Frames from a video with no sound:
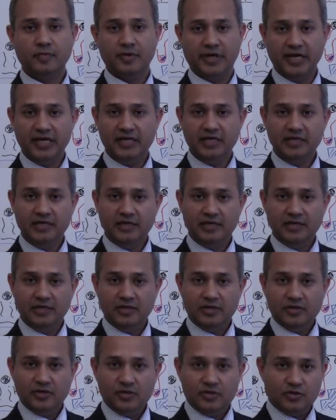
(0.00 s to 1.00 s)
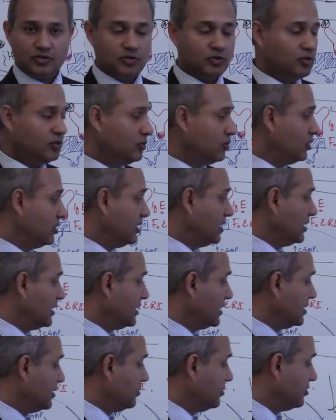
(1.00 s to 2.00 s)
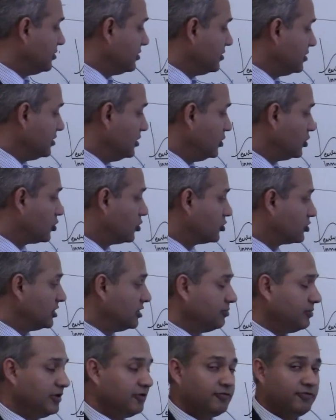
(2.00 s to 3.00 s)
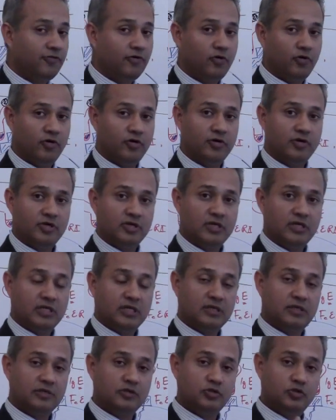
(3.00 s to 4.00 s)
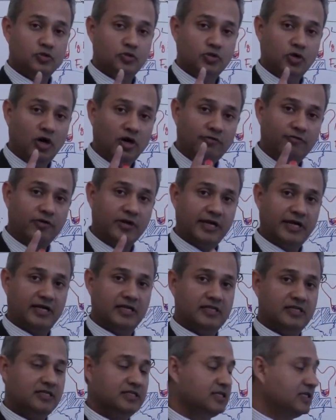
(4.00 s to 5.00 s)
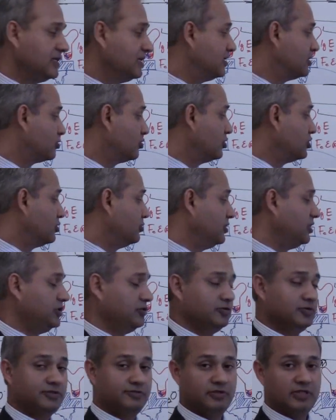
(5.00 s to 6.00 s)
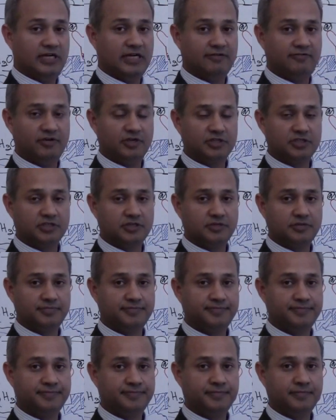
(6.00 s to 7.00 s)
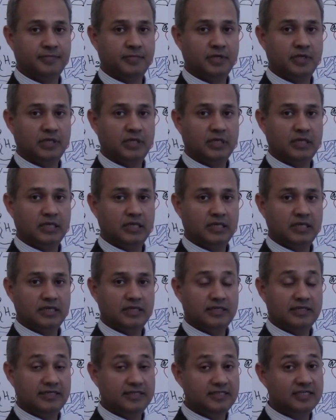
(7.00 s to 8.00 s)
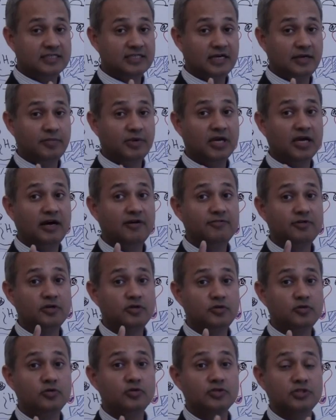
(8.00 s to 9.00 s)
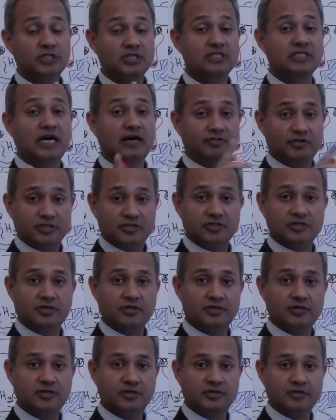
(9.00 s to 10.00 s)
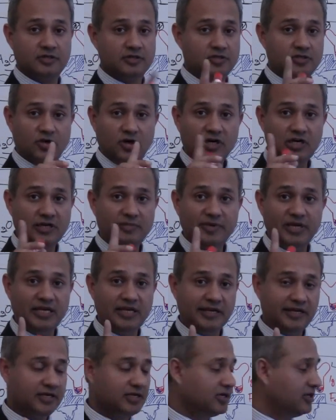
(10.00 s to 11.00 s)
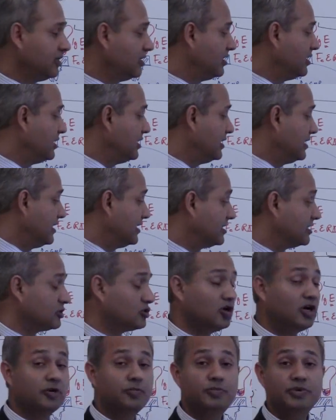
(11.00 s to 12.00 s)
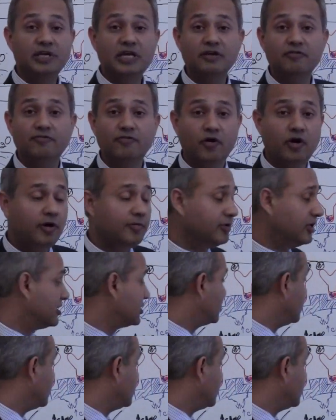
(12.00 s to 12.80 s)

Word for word: Right? So leukotriene B4, do not forget this, is going to be used for that function. This is coming after two to six hours. It's not immediate. It is not preformed.